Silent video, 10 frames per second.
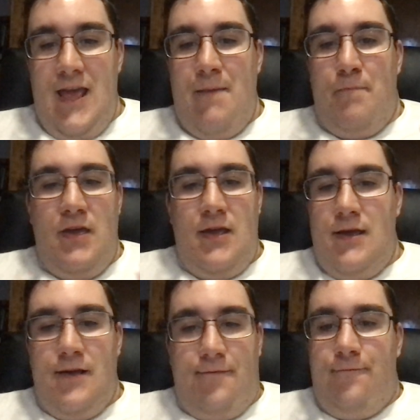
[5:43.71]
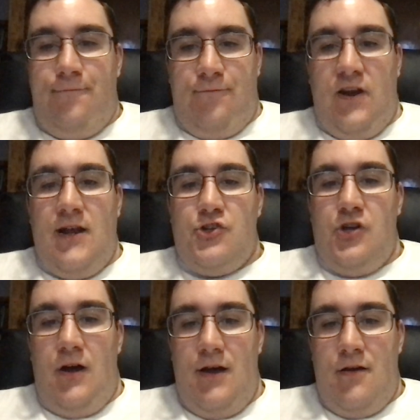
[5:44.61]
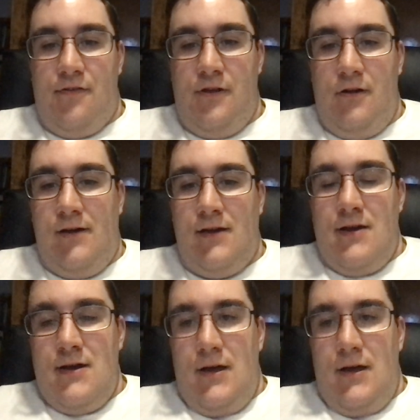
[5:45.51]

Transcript: a big franchise, like